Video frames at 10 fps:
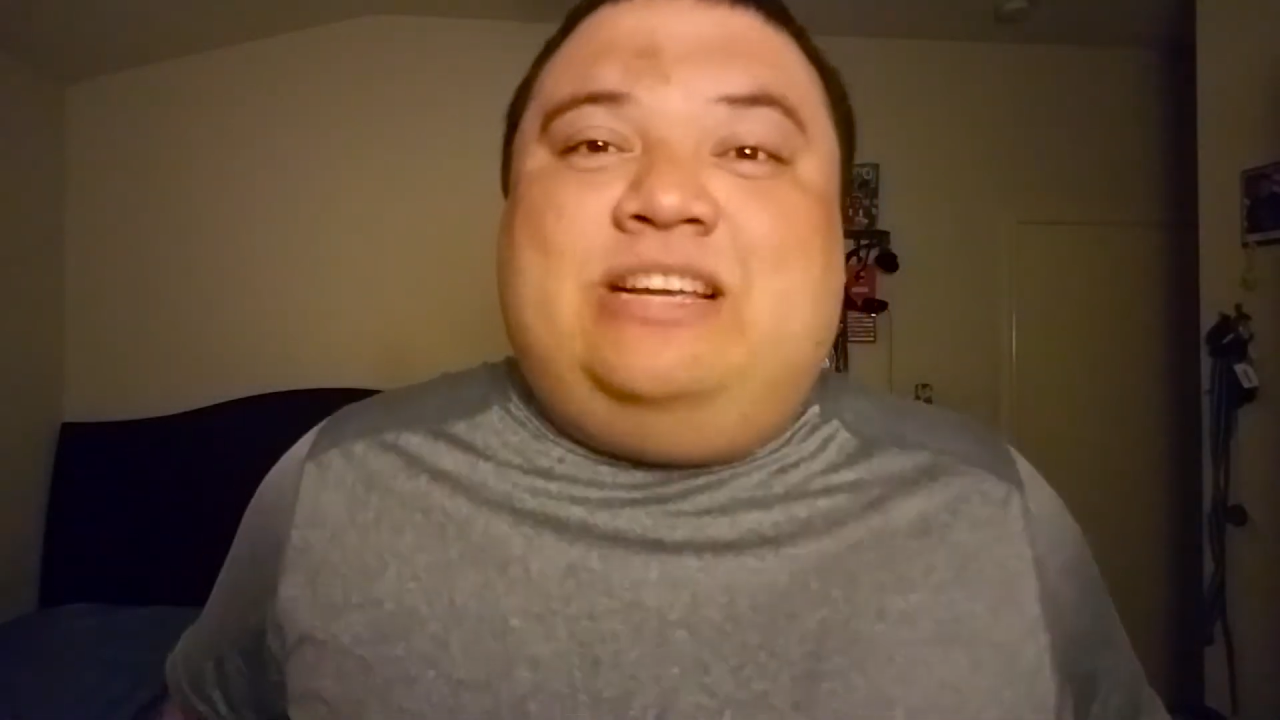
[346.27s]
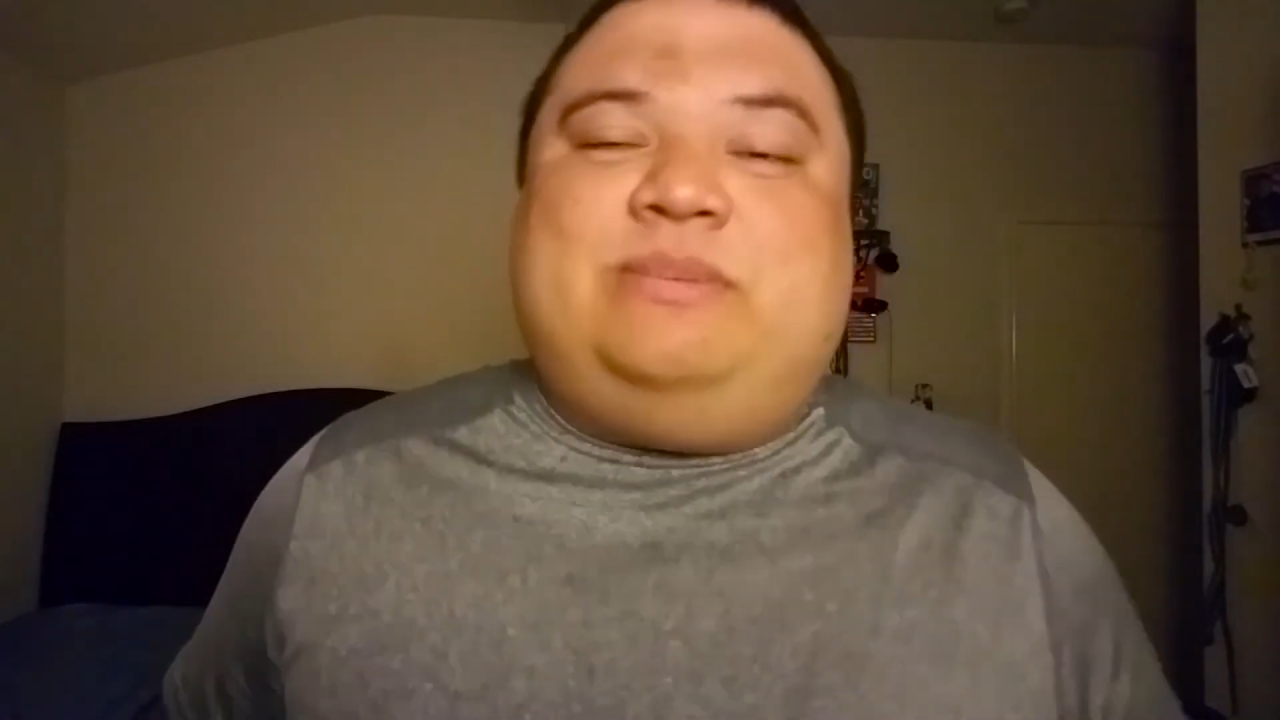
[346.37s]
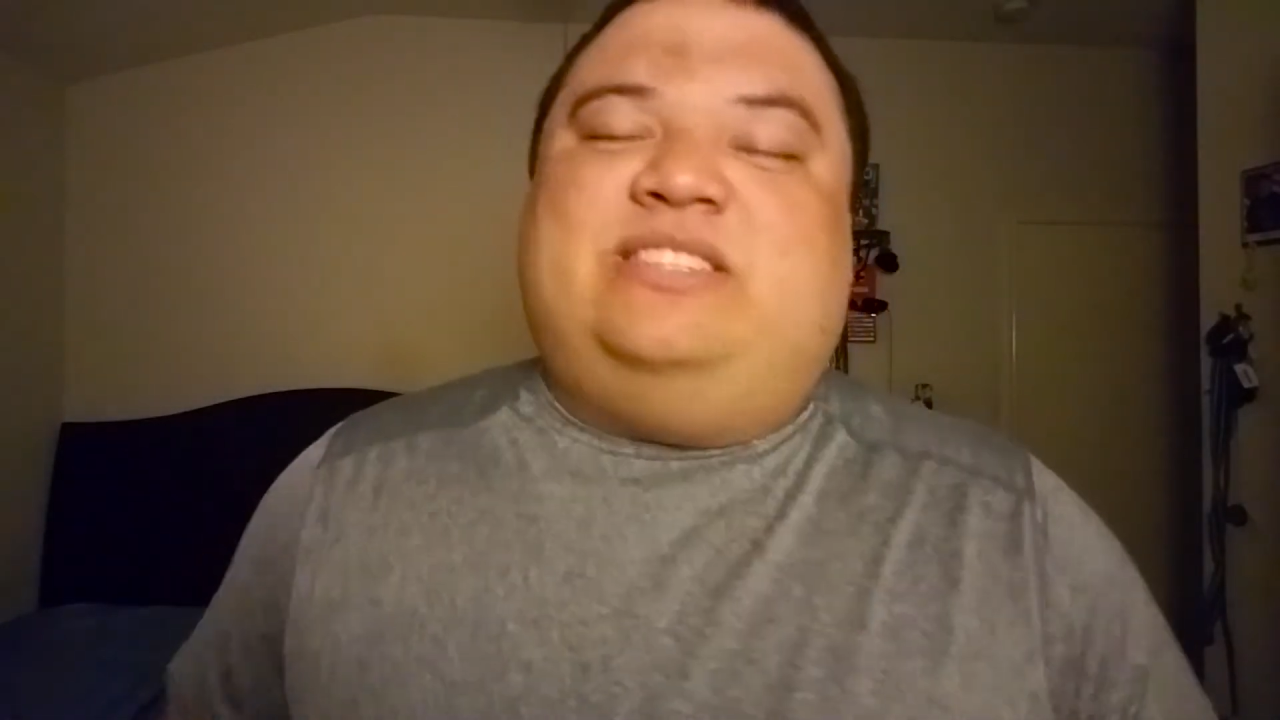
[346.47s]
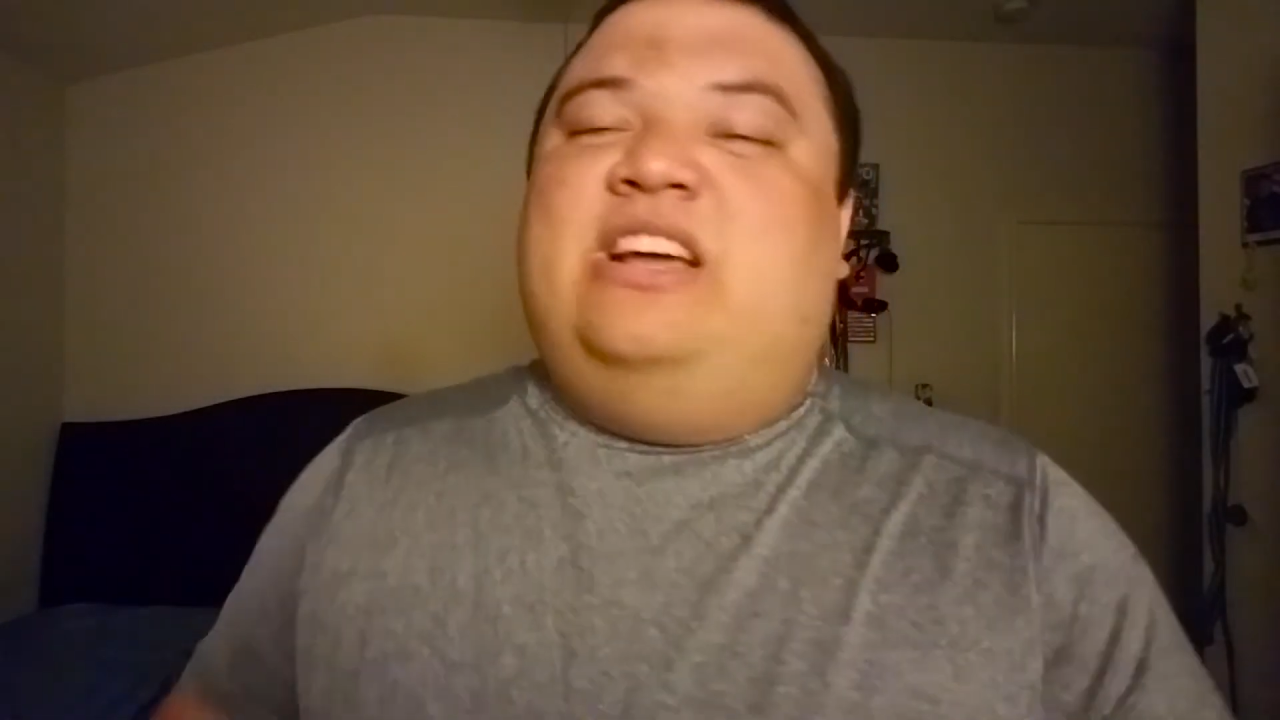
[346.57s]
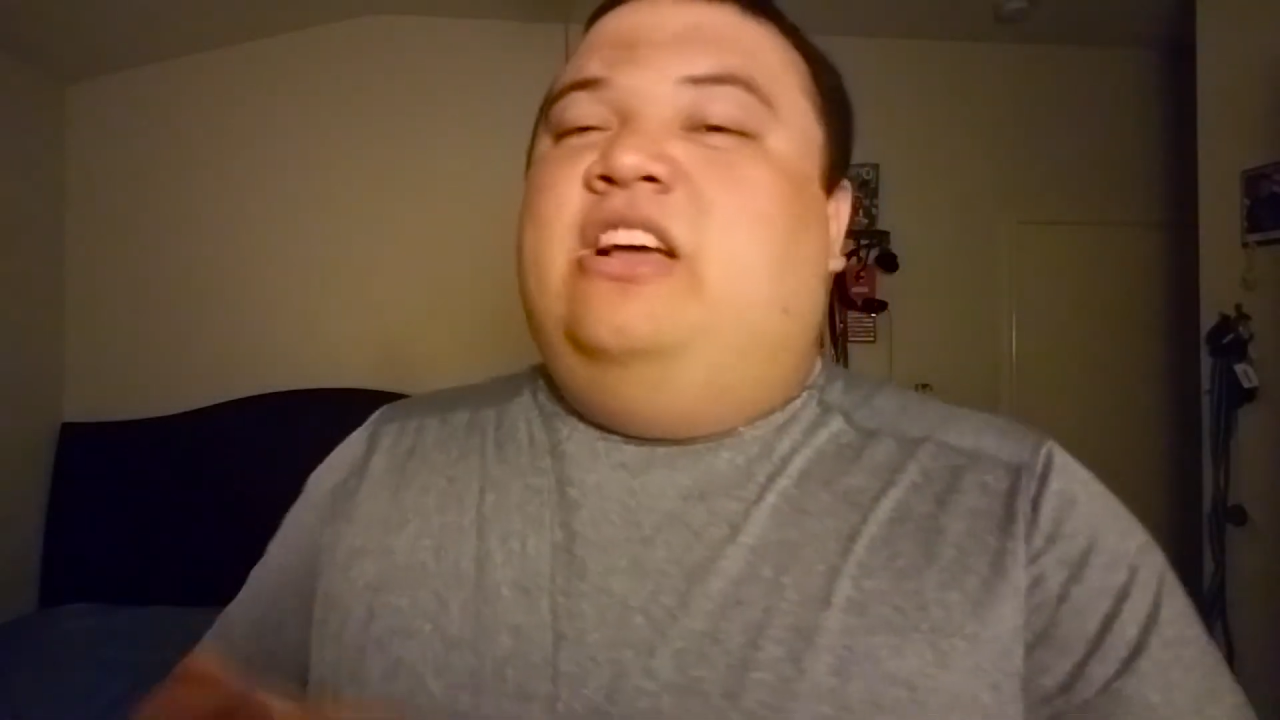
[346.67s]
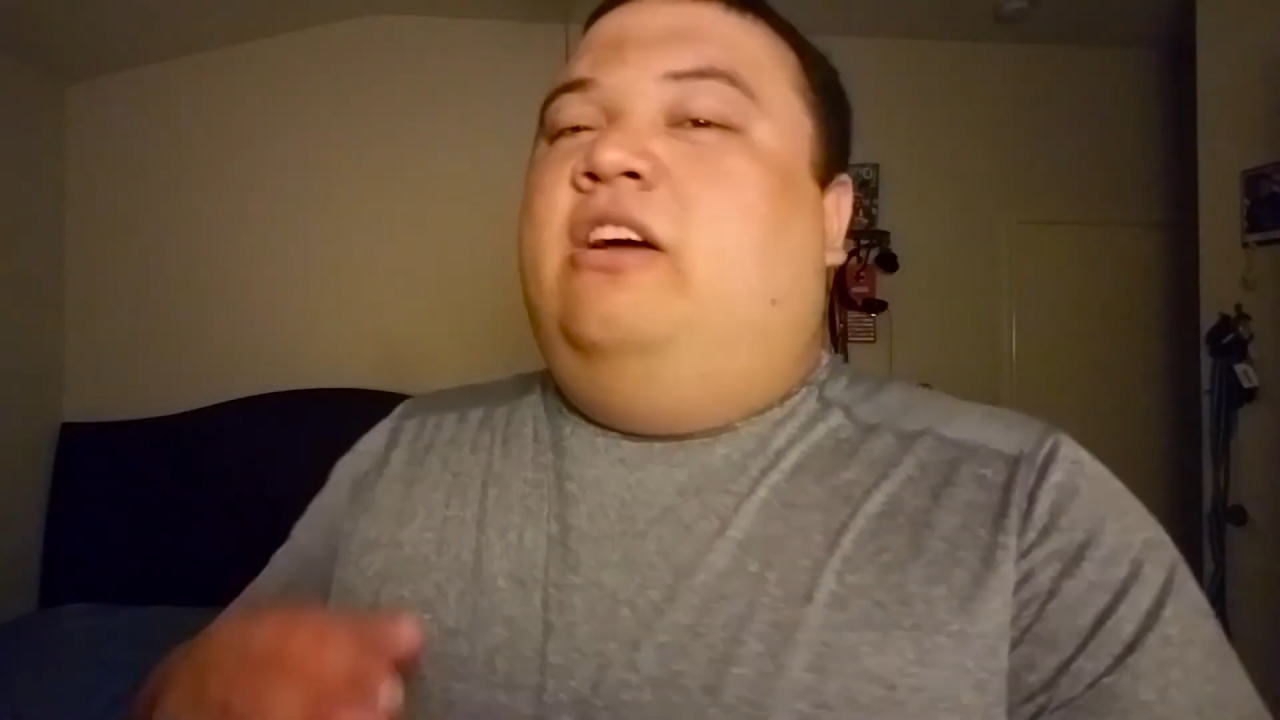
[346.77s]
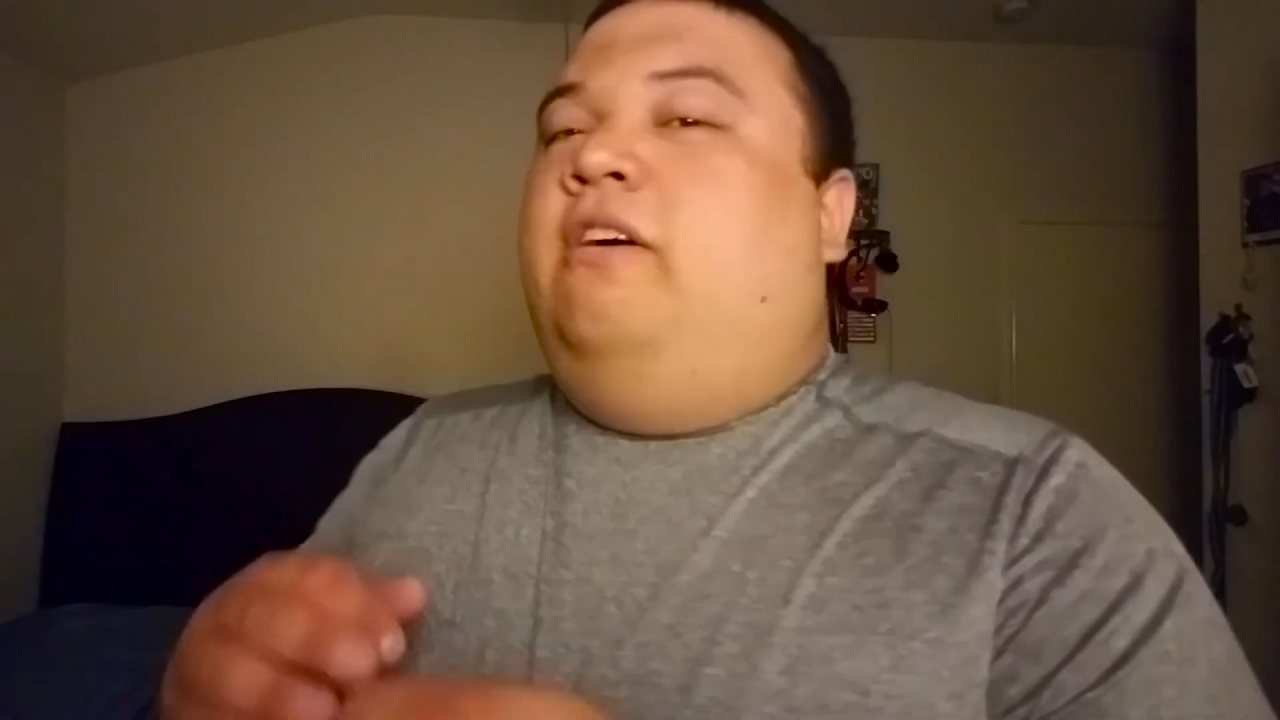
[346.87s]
segments